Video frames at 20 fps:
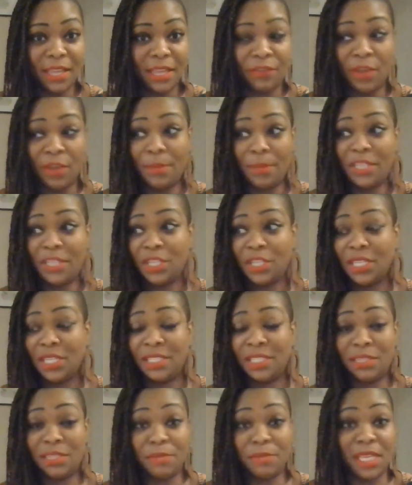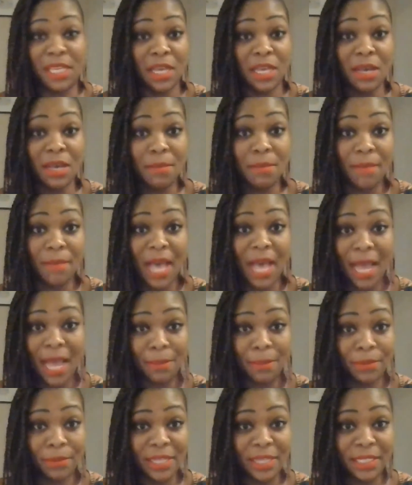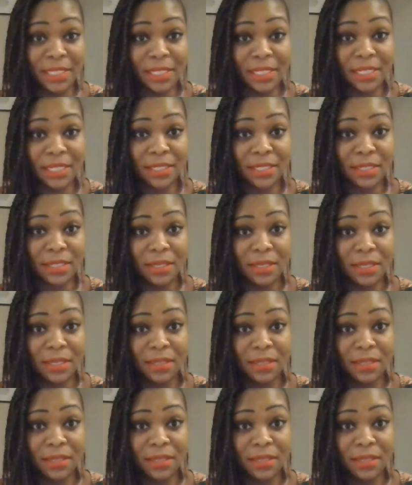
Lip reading: if your mission is to become high priestess,